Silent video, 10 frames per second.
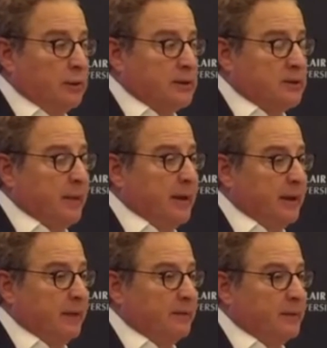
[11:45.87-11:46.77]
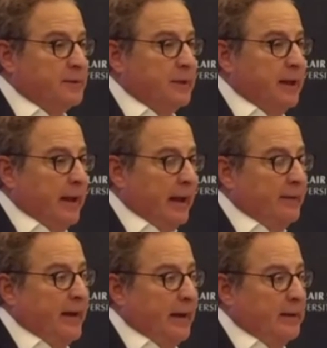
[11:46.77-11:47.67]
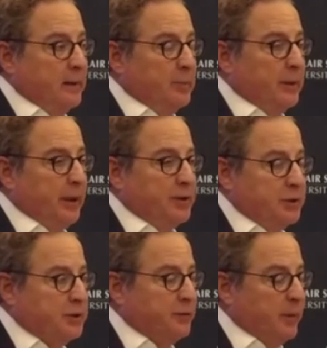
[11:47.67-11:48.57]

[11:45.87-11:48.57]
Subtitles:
its expanding efforts, have had implications for